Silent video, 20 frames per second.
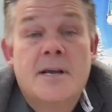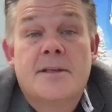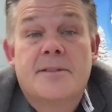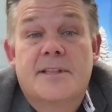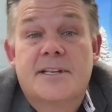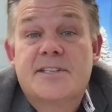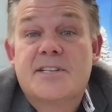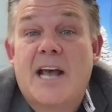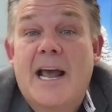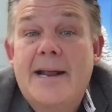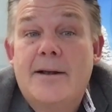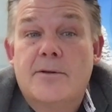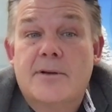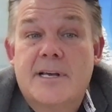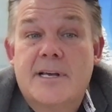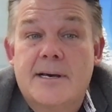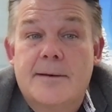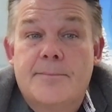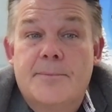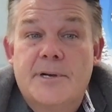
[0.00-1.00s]
The title
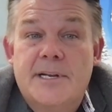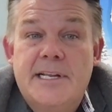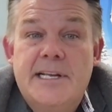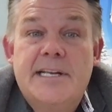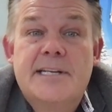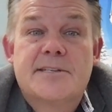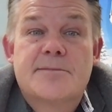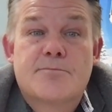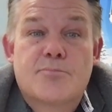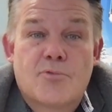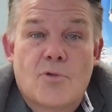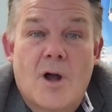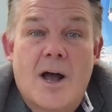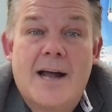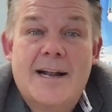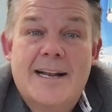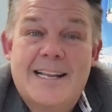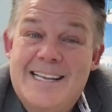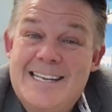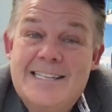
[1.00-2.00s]
company is
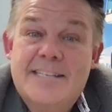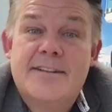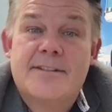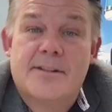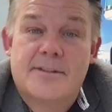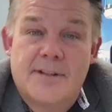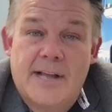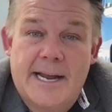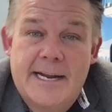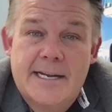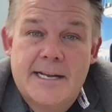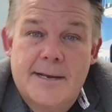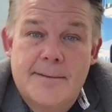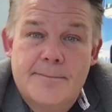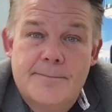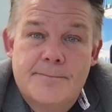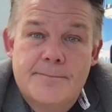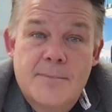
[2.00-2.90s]
brought into the lineup,